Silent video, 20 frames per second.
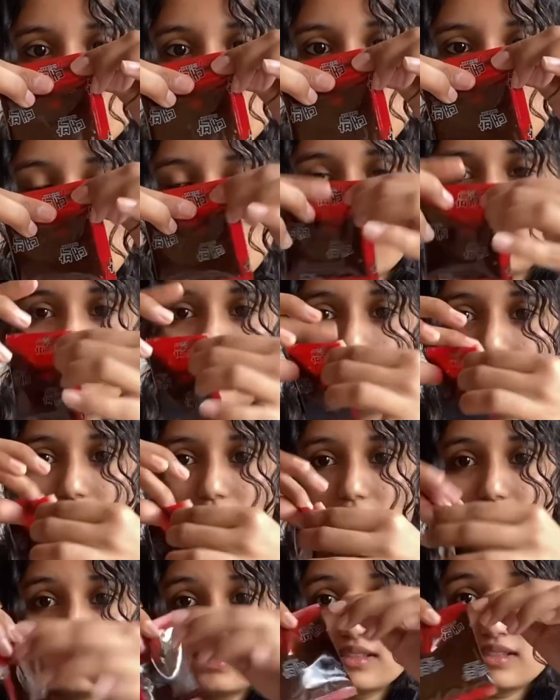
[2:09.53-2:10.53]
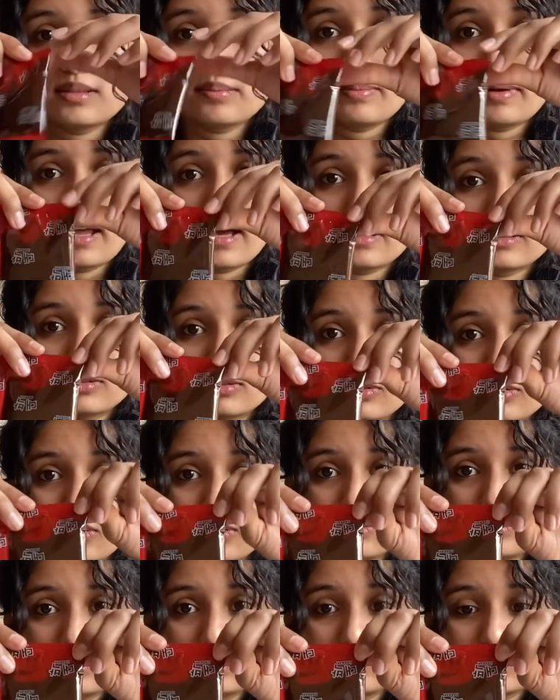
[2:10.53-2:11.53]
And this is the black
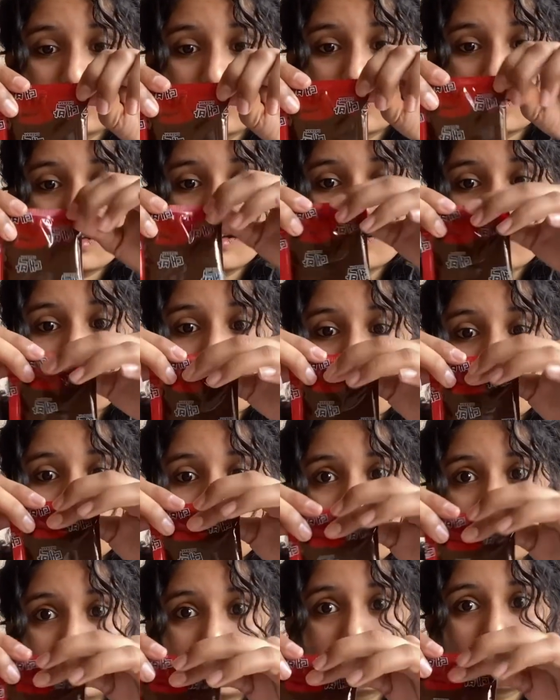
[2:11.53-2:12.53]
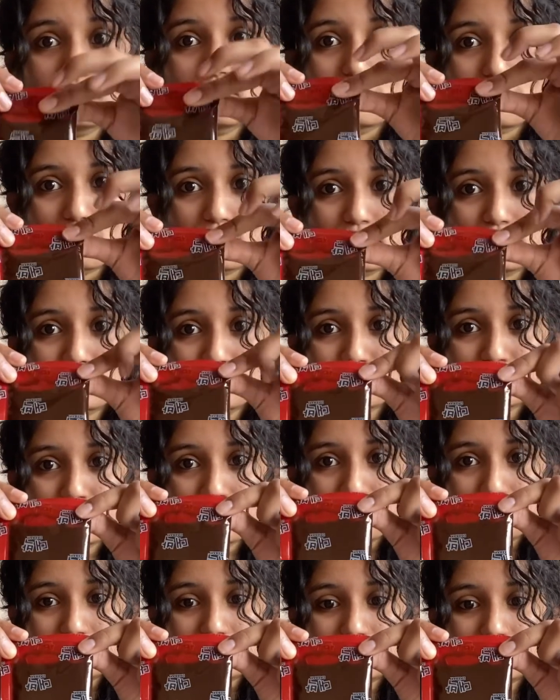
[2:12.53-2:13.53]
sauce, and that's a lot of
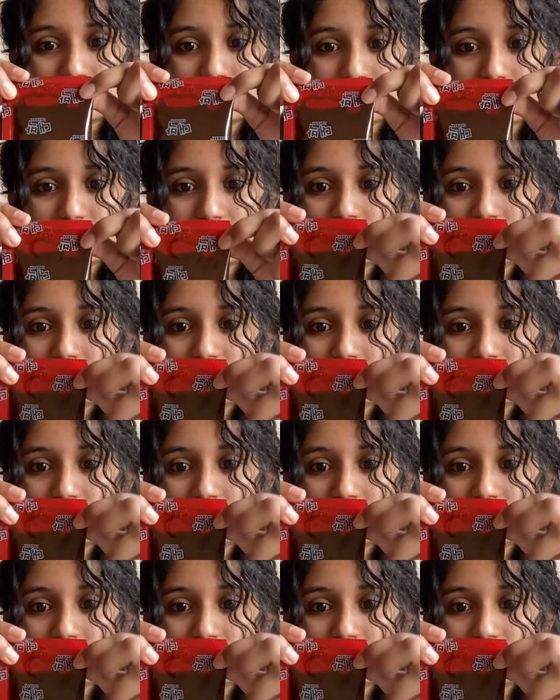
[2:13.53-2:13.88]
sauce.